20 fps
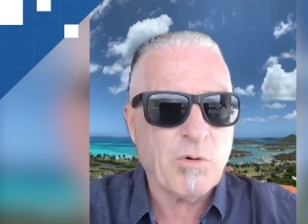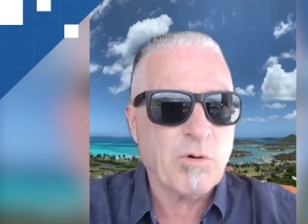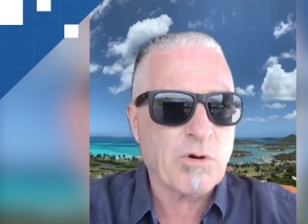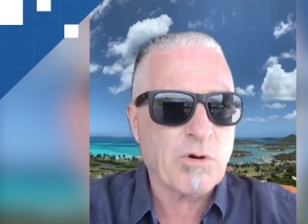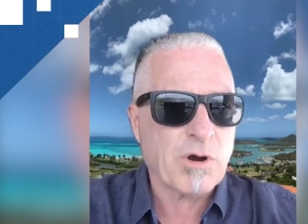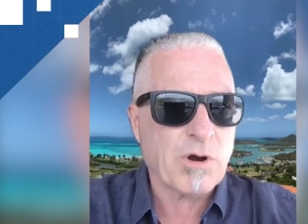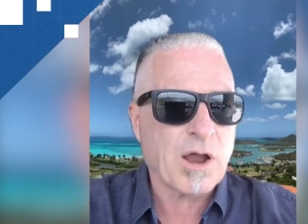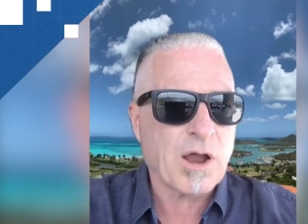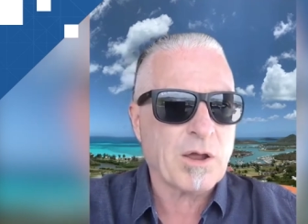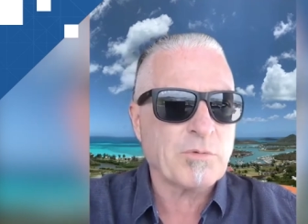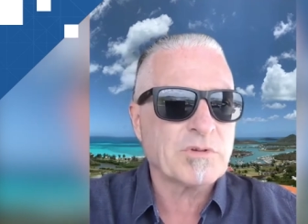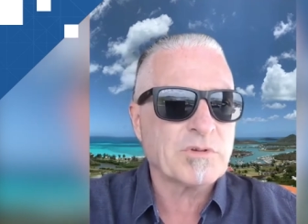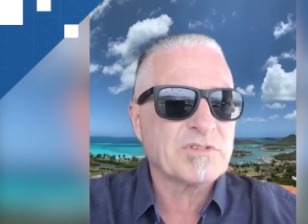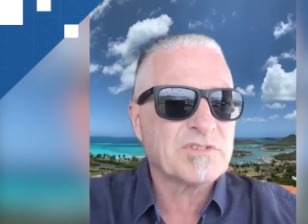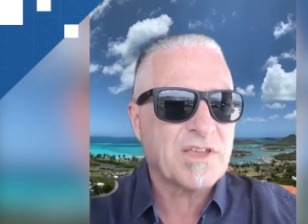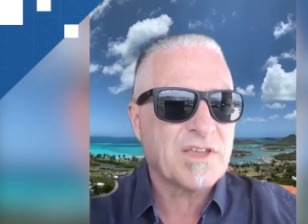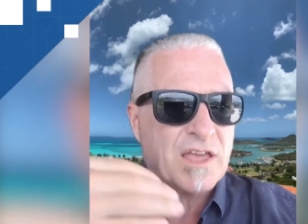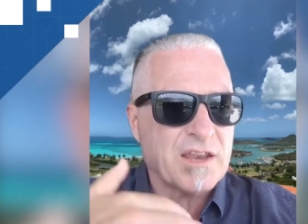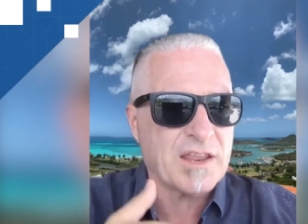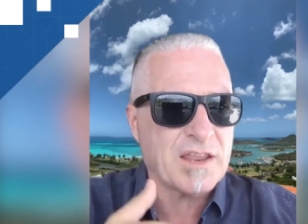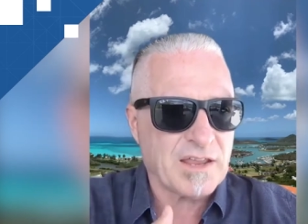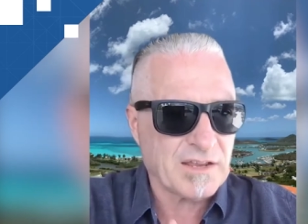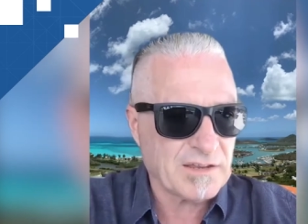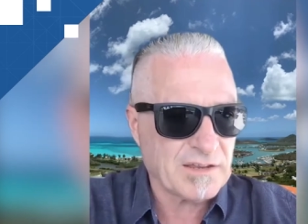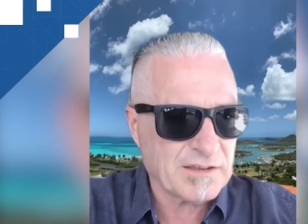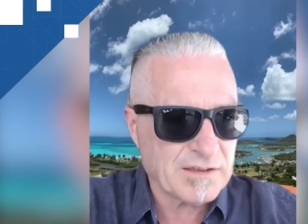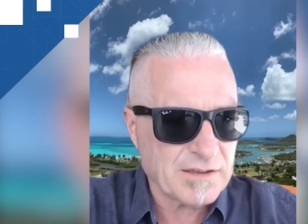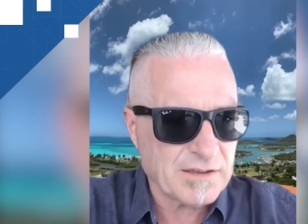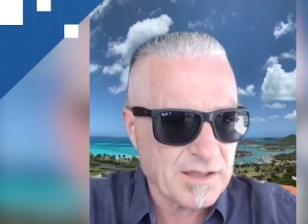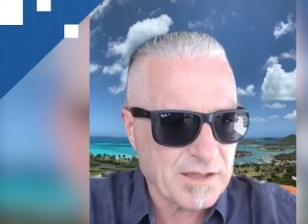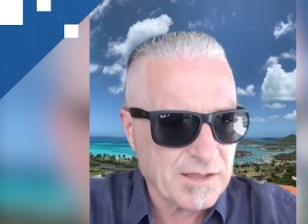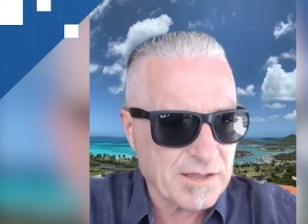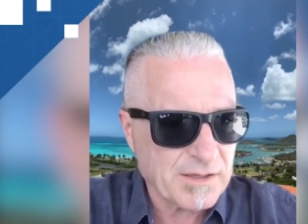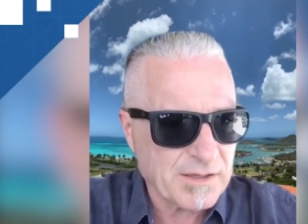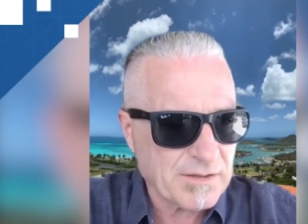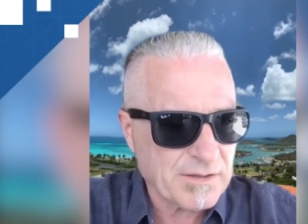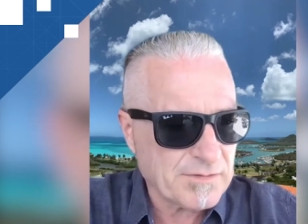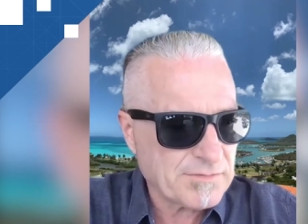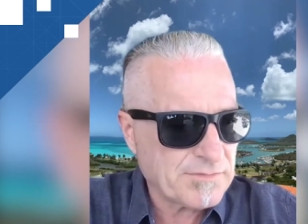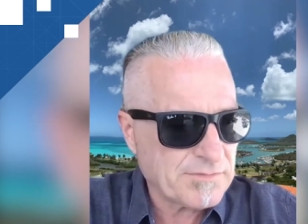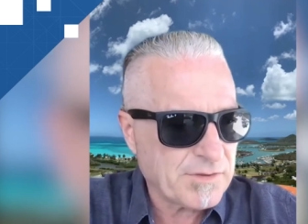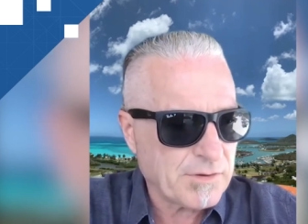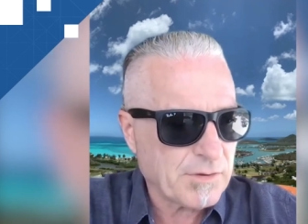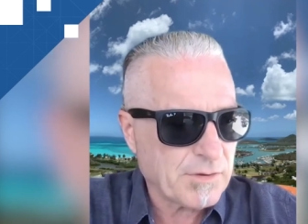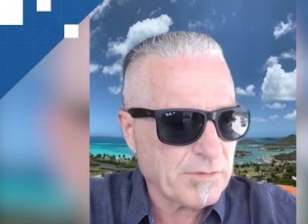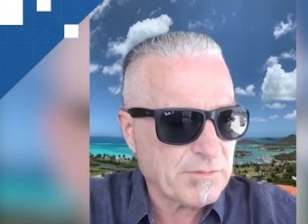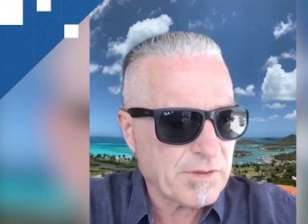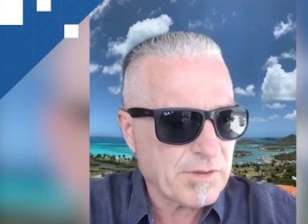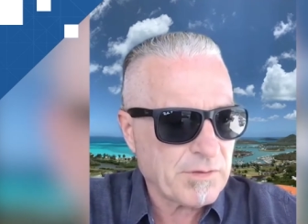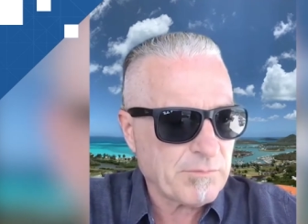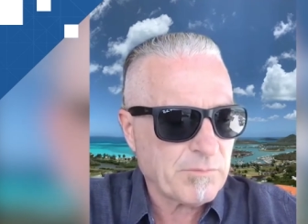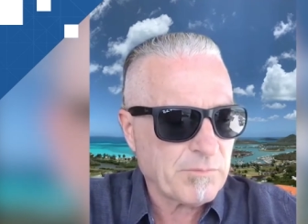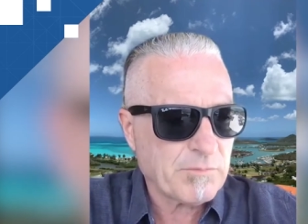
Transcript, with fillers: or I was getting, uh, you know,